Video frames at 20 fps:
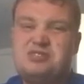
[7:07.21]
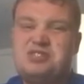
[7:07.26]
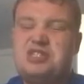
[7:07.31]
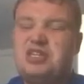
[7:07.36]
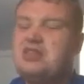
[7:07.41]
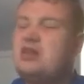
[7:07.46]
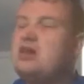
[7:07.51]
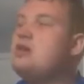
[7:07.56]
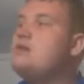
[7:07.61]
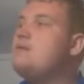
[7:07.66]

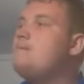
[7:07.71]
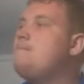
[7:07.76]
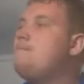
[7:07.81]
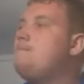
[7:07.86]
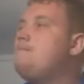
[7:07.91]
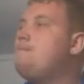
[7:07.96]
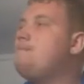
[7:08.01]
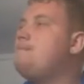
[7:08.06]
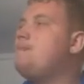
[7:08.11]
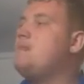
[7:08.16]
say that.
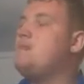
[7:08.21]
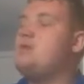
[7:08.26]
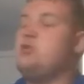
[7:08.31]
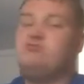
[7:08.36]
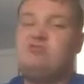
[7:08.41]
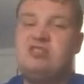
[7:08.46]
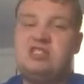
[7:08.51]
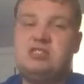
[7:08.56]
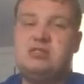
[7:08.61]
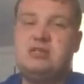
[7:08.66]

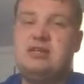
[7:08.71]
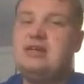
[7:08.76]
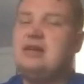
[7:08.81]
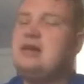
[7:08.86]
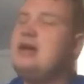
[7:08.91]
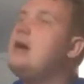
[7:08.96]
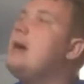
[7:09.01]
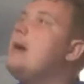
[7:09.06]
Just recently,